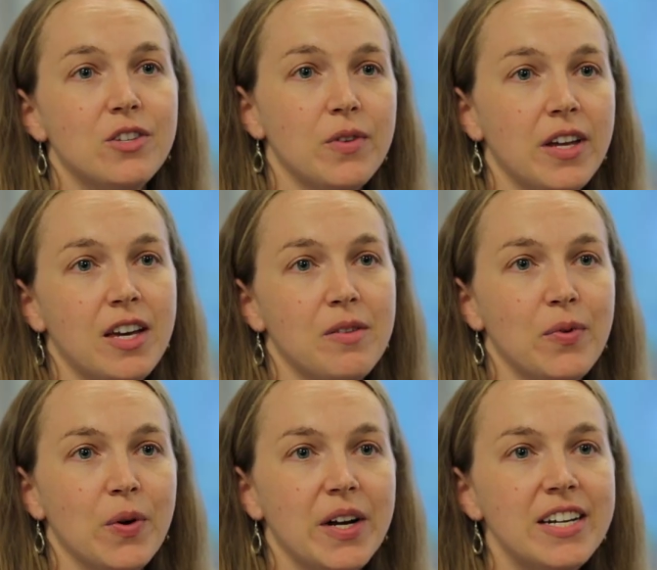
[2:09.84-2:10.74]
It's really
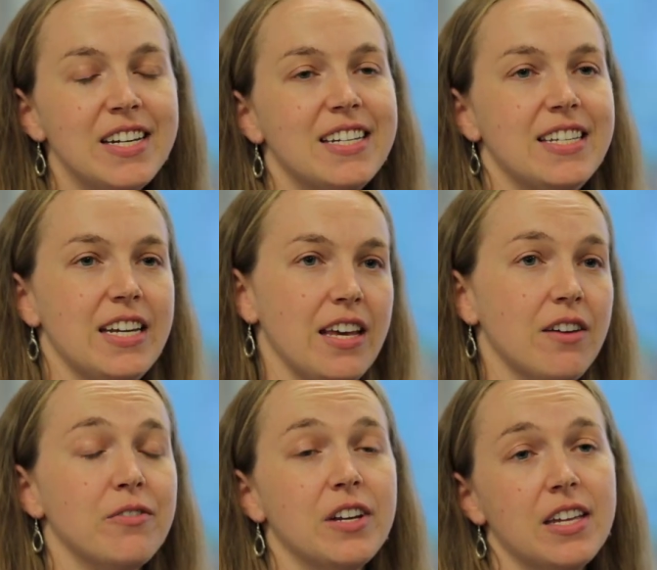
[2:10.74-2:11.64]
important to
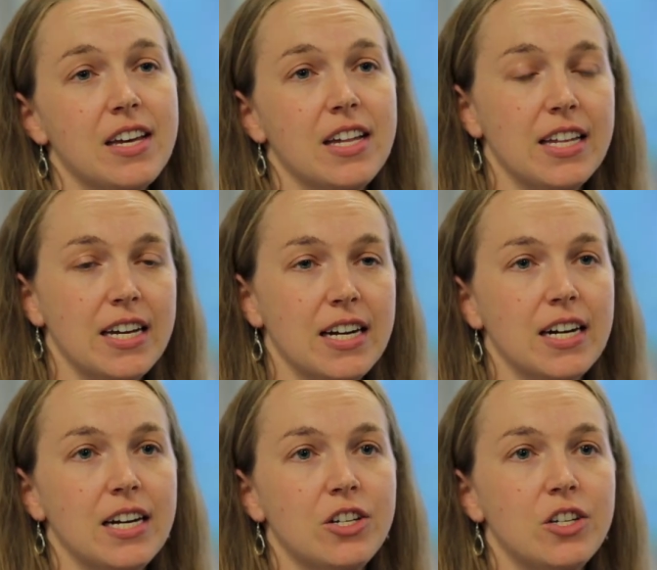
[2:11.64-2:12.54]
give really
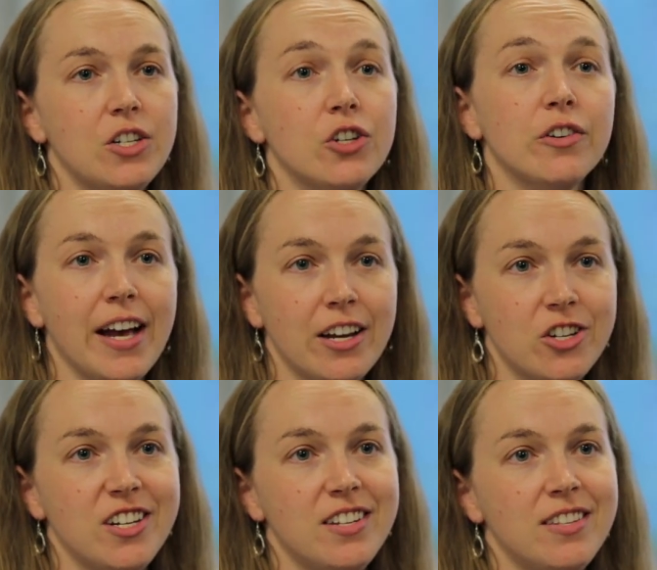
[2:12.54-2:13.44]
clear
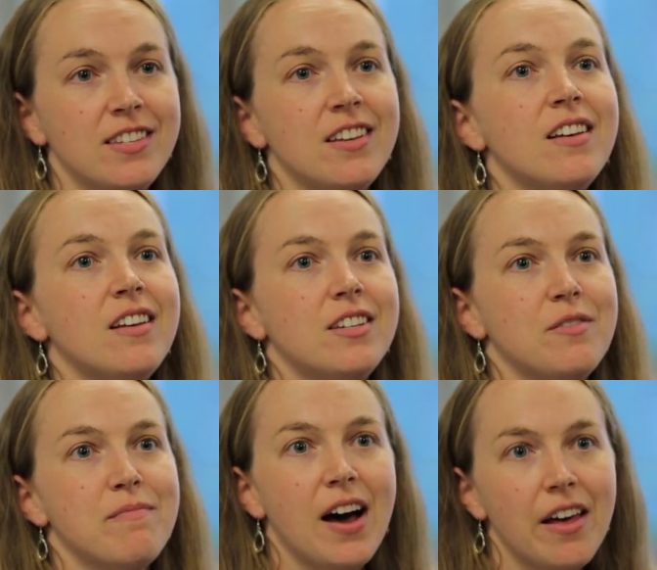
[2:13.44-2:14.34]
directions,
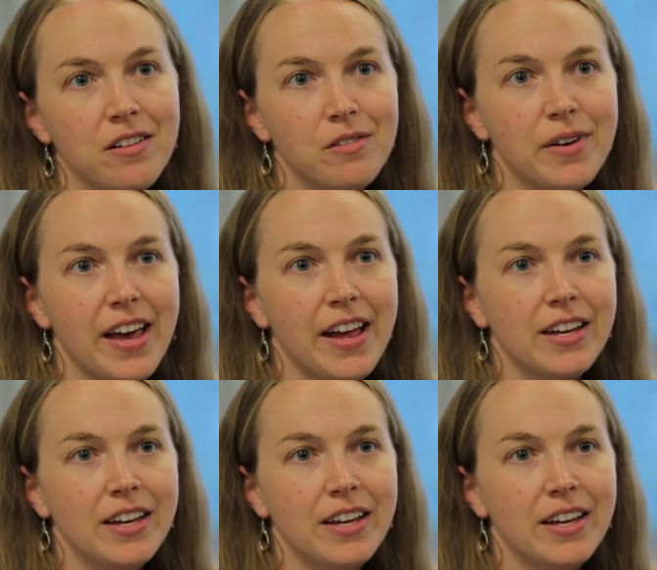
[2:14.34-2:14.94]
to model what I